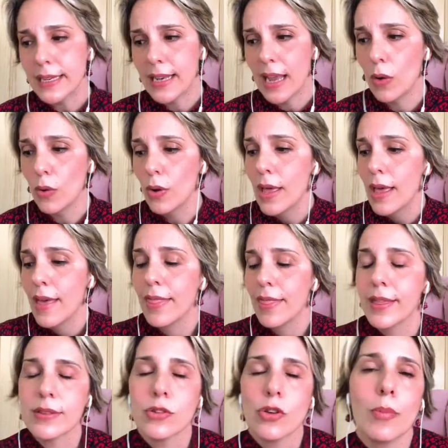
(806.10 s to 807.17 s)
Now,
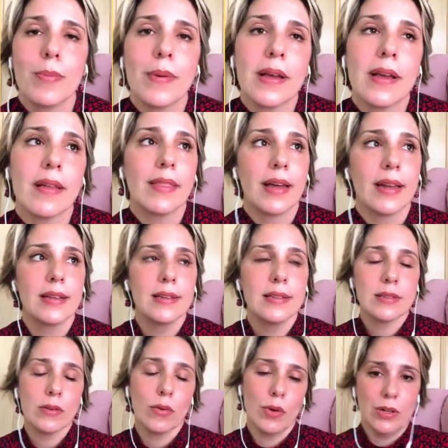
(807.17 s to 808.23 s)
the topic that
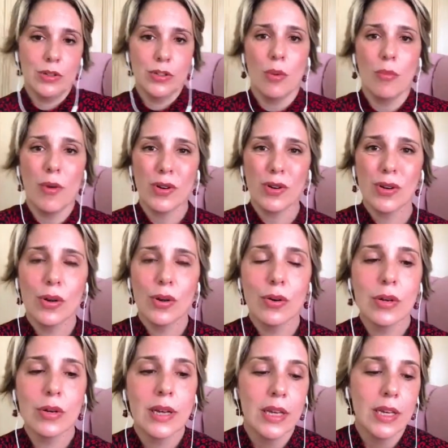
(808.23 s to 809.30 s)
is, your
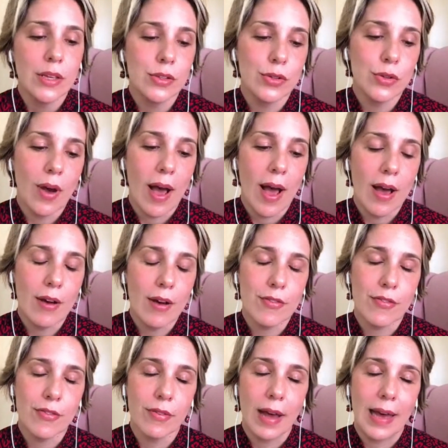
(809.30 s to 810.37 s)
monologue, you
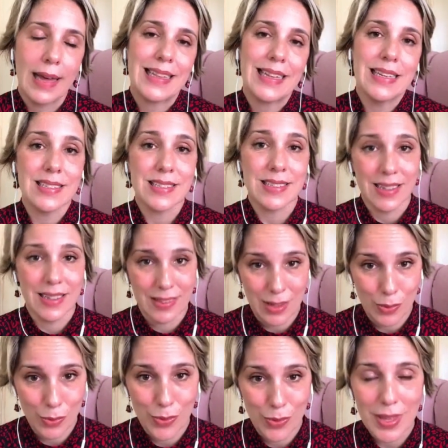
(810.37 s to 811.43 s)
have, at least in
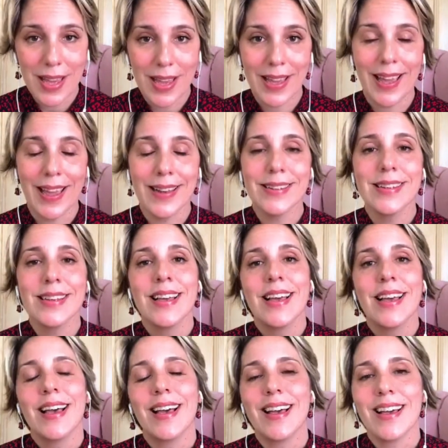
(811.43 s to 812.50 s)
Andalusia again,
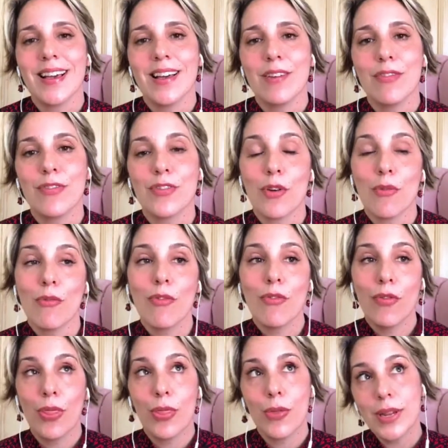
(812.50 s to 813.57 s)
from
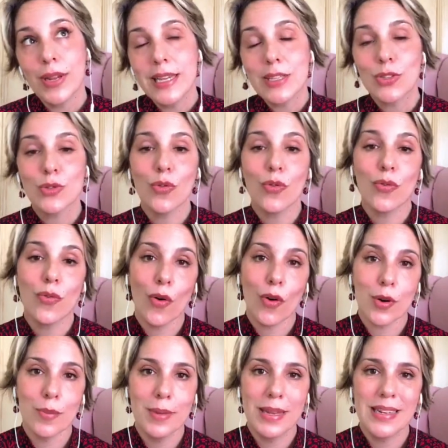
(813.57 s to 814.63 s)
3 to
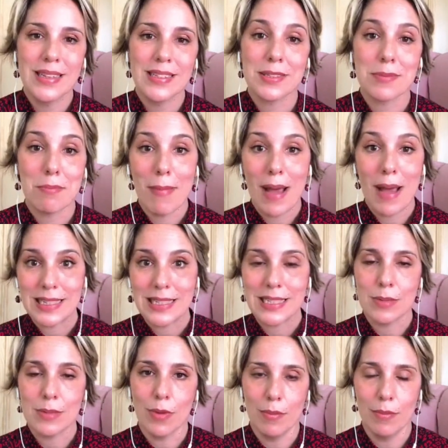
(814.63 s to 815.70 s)
4 minutes
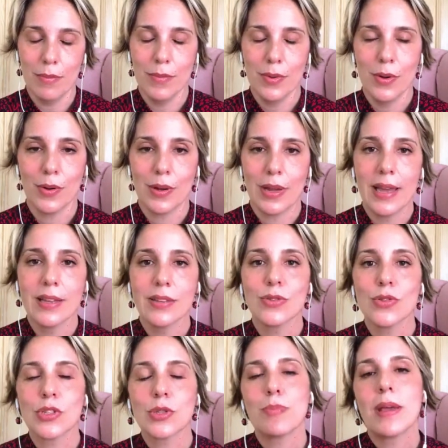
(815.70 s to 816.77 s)
maximum, okay,
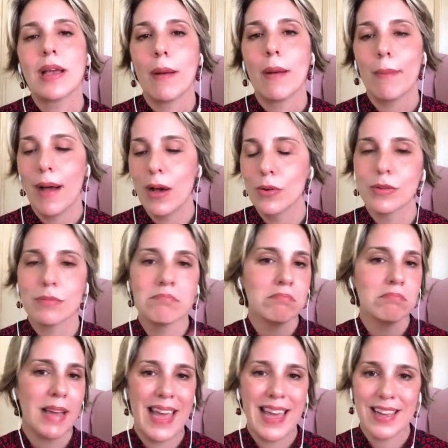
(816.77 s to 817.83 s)
to speak about
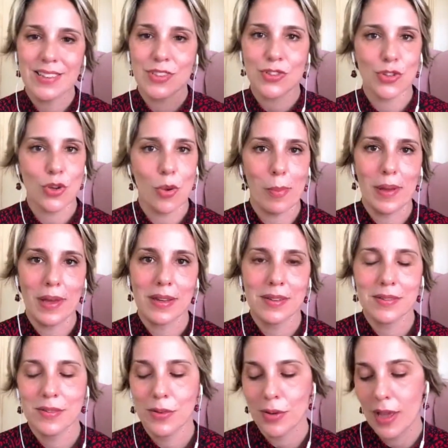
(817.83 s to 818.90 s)
X
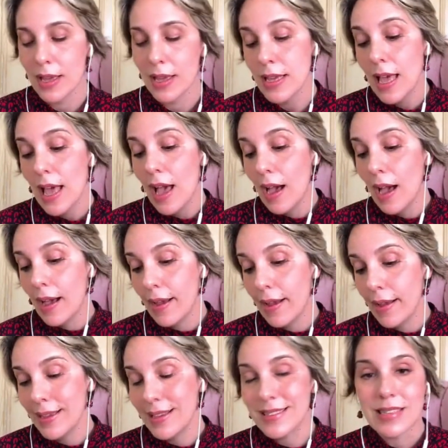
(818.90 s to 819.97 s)
topic, okay?
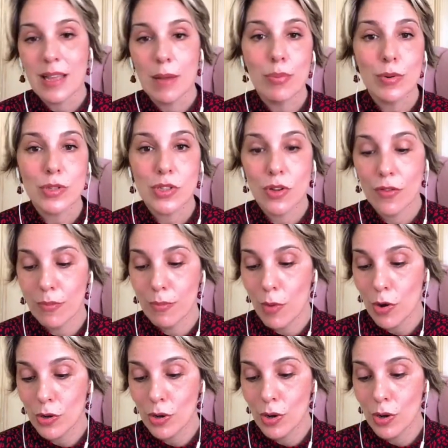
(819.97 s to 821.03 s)
Examples of
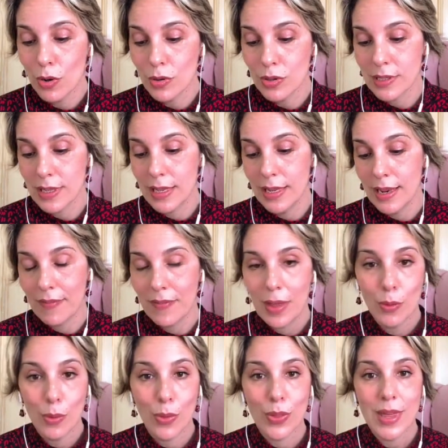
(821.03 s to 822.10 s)
monologues in
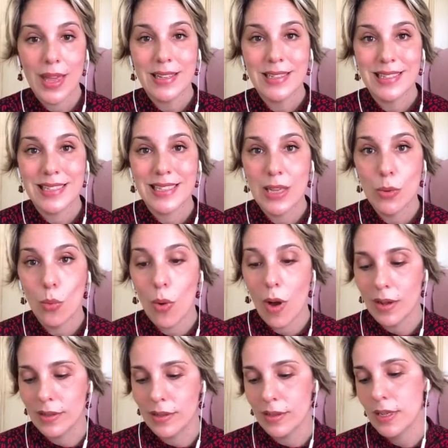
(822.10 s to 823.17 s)
Andalusia in
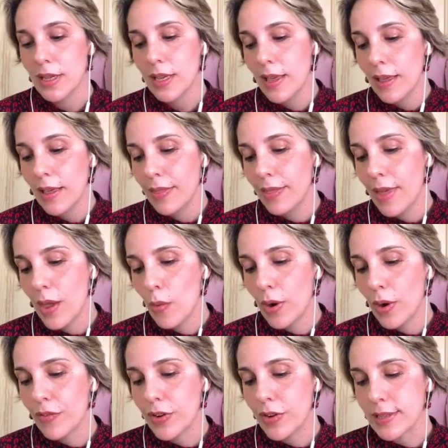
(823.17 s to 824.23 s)
C1, they
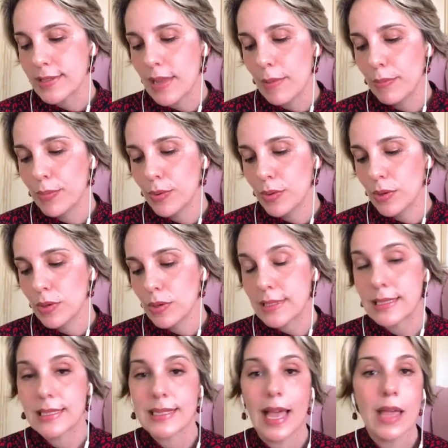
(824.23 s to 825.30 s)
were, for example,
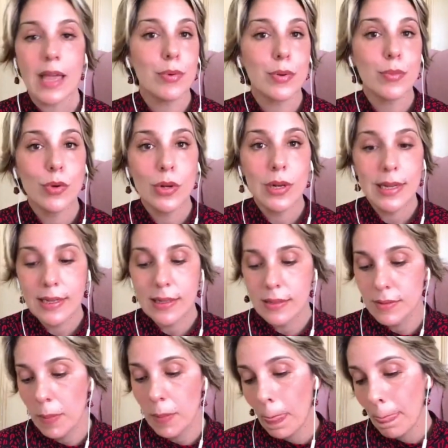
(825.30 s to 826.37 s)

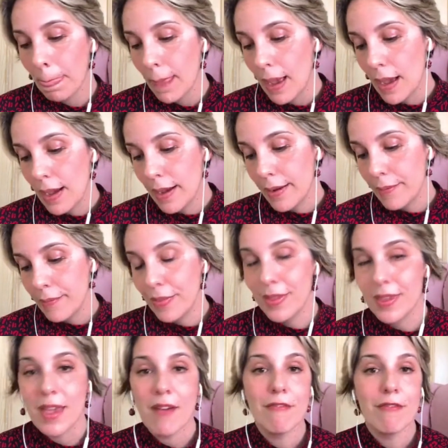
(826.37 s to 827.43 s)
cyberbullying,
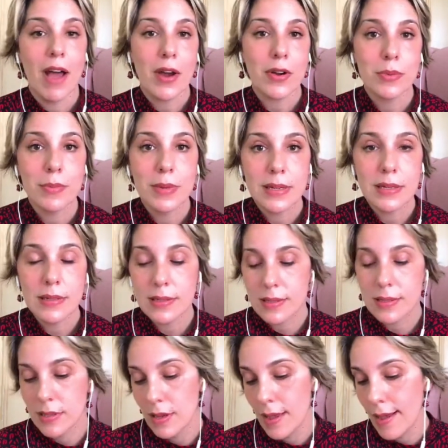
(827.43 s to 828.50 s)
the
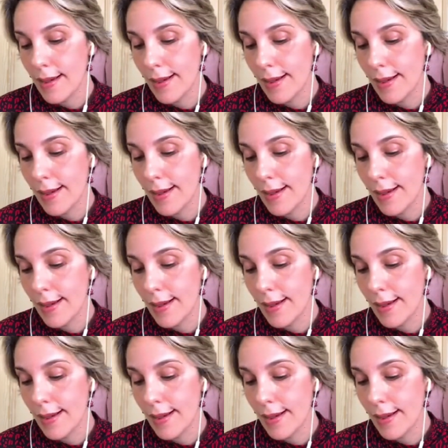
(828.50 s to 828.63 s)
environment,